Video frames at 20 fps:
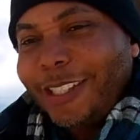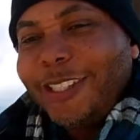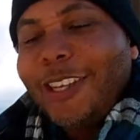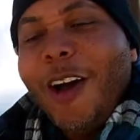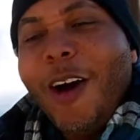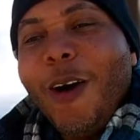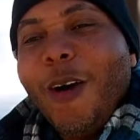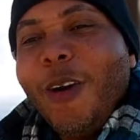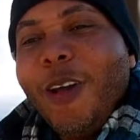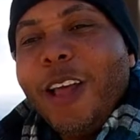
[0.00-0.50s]

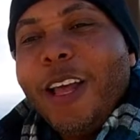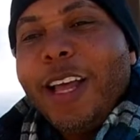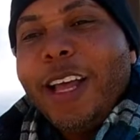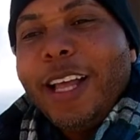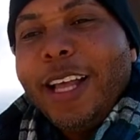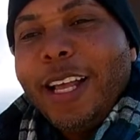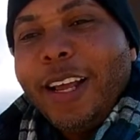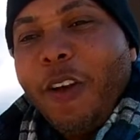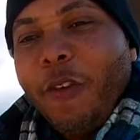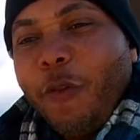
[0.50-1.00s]
So
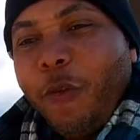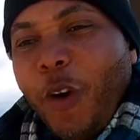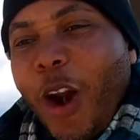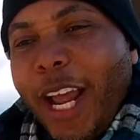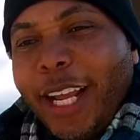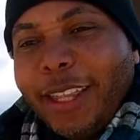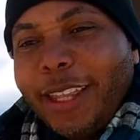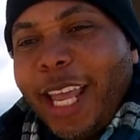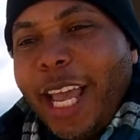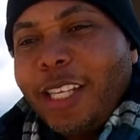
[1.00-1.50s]

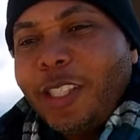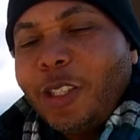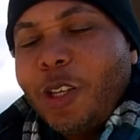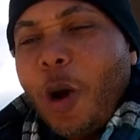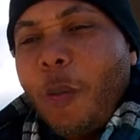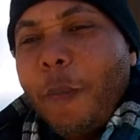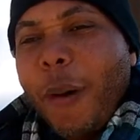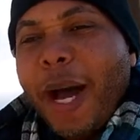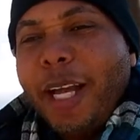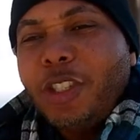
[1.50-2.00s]
Frank, thanks
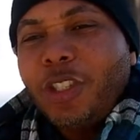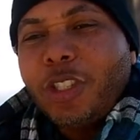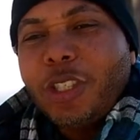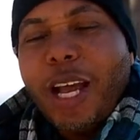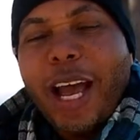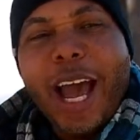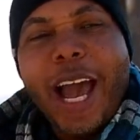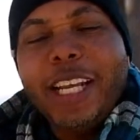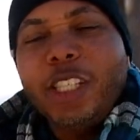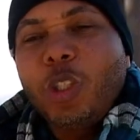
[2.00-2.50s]
so much.
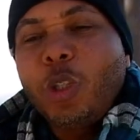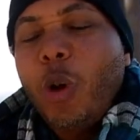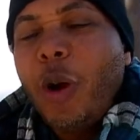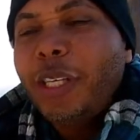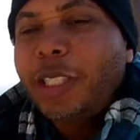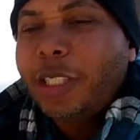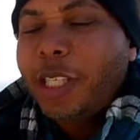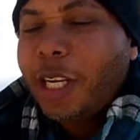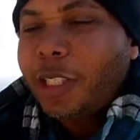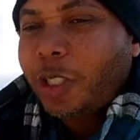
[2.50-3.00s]
I
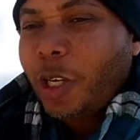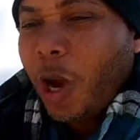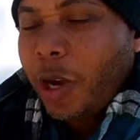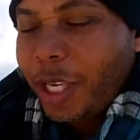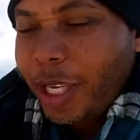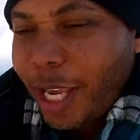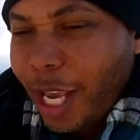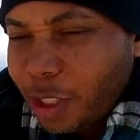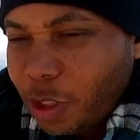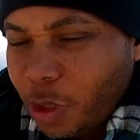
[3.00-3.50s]
joined TikTok
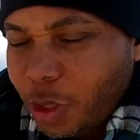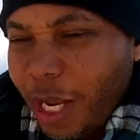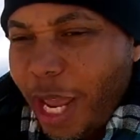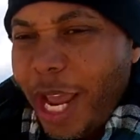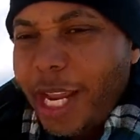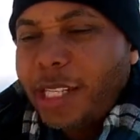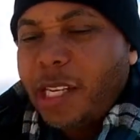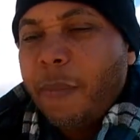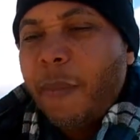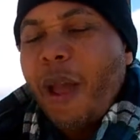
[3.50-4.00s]

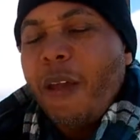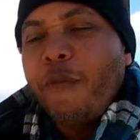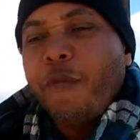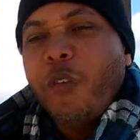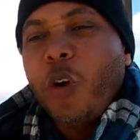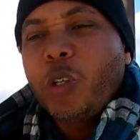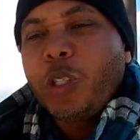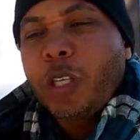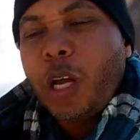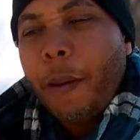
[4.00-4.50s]
yesterday, did my
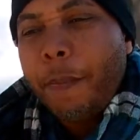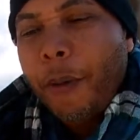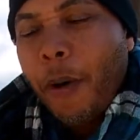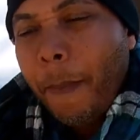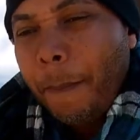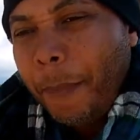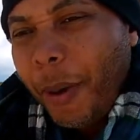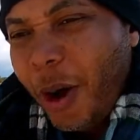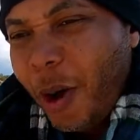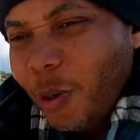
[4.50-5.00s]
first couple
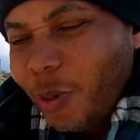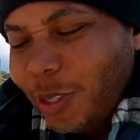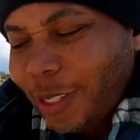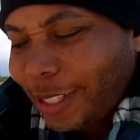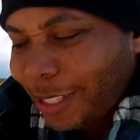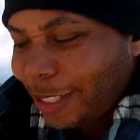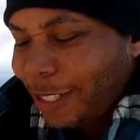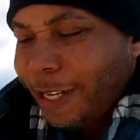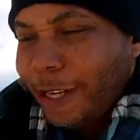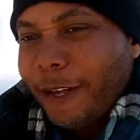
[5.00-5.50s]
of posts,
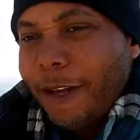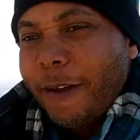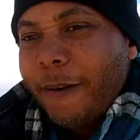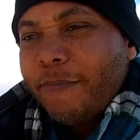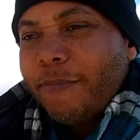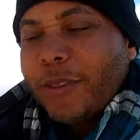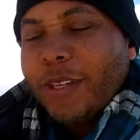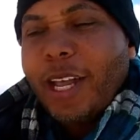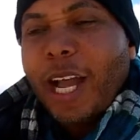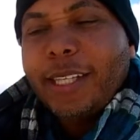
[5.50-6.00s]

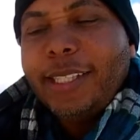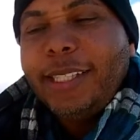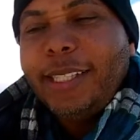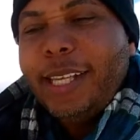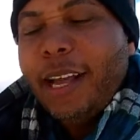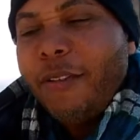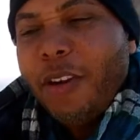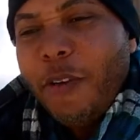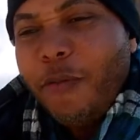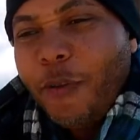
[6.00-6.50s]
got
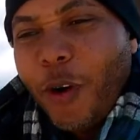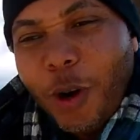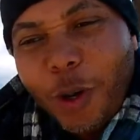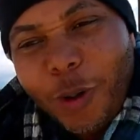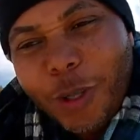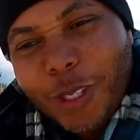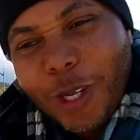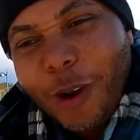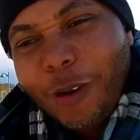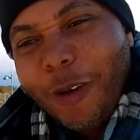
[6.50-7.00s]
70
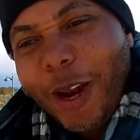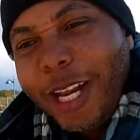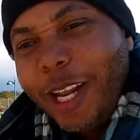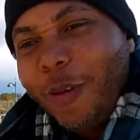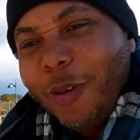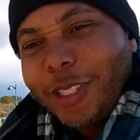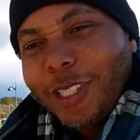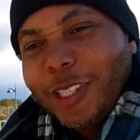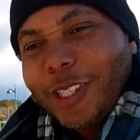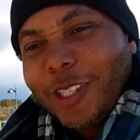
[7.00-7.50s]
followers already,
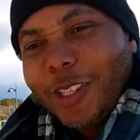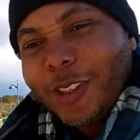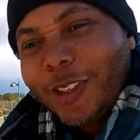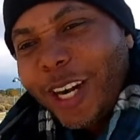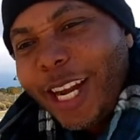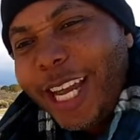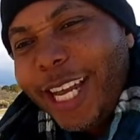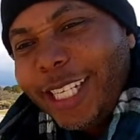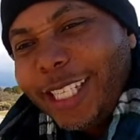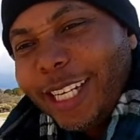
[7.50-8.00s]
which is
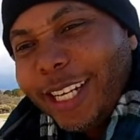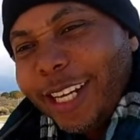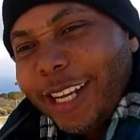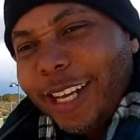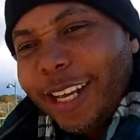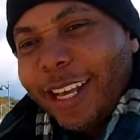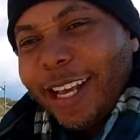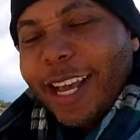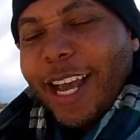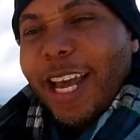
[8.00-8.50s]
great.
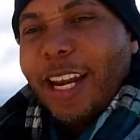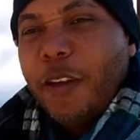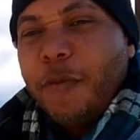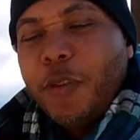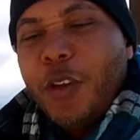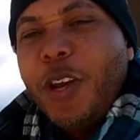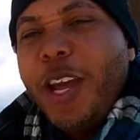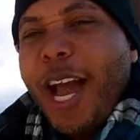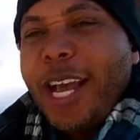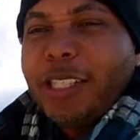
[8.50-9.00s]
And if
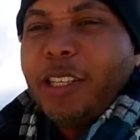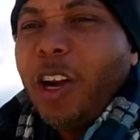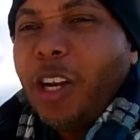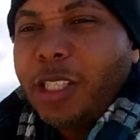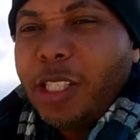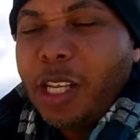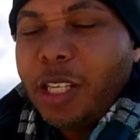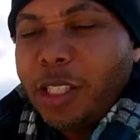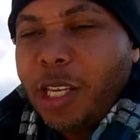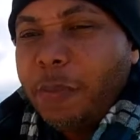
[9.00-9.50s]
you guys are not
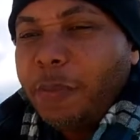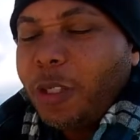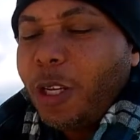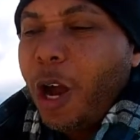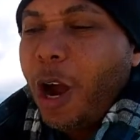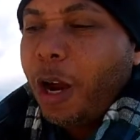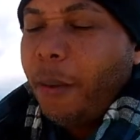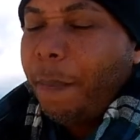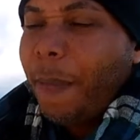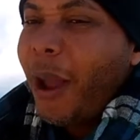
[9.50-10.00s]
seeing
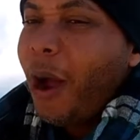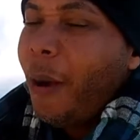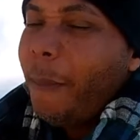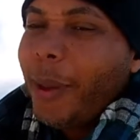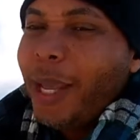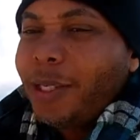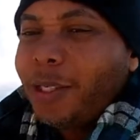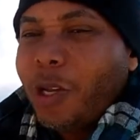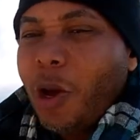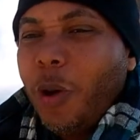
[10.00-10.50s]
TikTok, by all
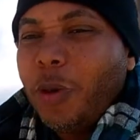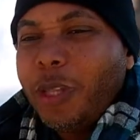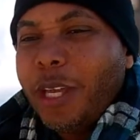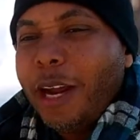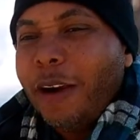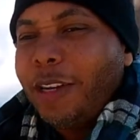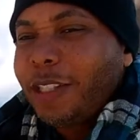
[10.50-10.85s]
means go there.